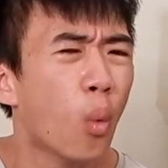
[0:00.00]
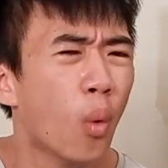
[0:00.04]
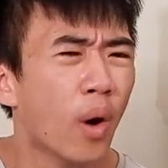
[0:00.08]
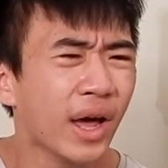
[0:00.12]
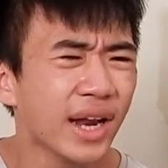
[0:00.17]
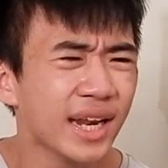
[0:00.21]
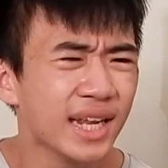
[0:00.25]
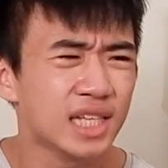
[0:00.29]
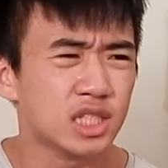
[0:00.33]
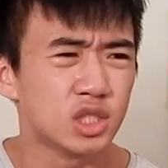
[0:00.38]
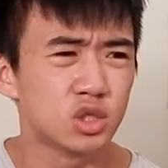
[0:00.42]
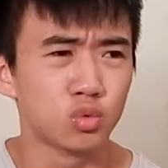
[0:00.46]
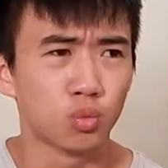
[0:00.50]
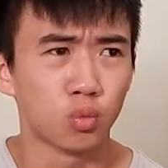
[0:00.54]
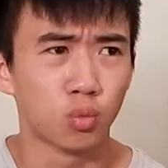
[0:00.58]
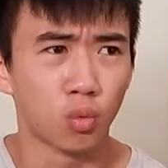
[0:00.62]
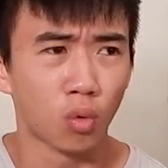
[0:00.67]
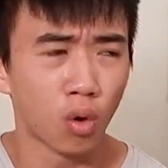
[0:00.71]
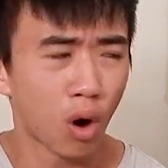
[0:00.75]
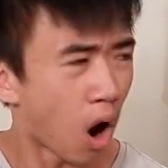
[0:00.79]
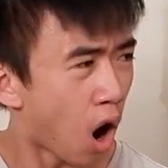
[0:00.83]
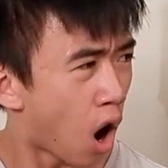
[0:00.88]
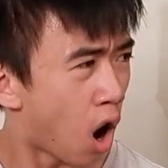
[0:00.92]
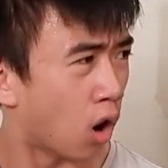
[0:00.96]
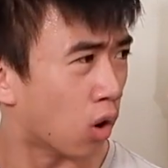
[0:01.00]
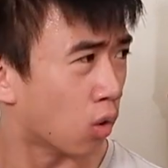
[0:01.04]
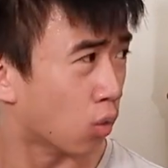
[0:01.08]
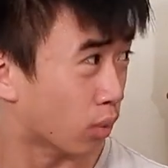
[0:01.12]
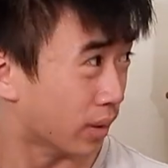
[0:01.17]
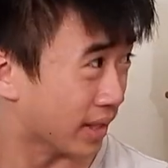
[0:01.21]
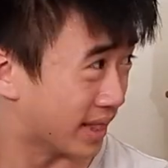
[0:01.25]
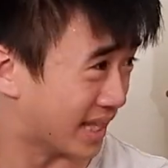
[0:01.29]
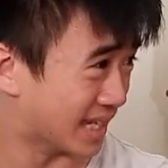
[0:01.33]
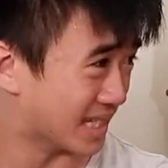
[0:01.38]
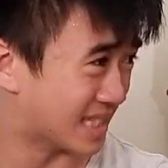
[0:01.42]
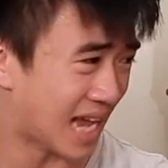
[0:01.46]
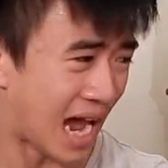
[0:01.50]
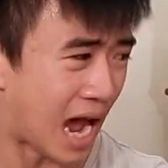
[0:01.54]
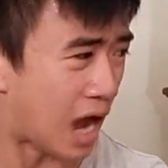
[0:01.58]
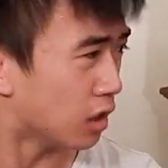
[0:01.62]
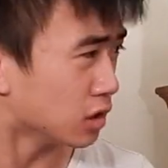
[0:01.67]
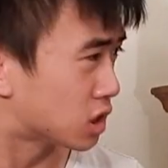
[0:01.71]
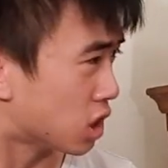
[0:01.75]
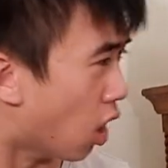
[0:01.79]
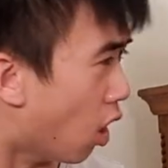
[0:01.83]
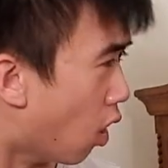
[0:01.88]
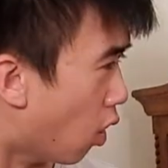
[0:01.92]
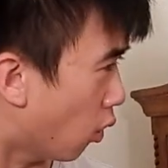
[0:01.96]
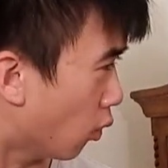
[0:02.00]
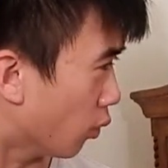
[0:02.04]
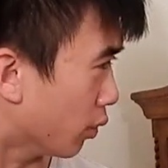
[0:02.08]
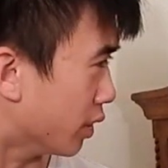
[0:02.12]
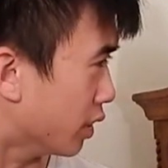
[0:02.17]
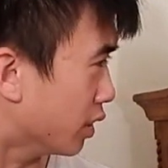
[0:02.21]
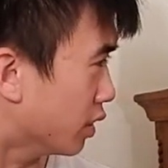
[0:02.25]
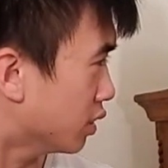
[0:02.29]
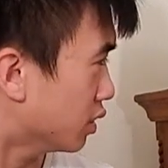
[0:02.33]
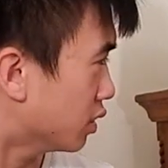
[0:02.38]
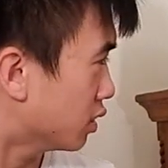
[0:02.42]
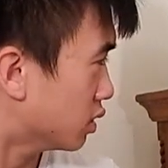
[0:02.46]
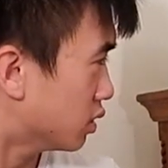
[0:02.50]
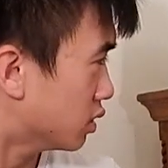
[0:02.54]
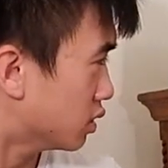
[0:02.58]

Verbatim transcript: What is wrong with this household?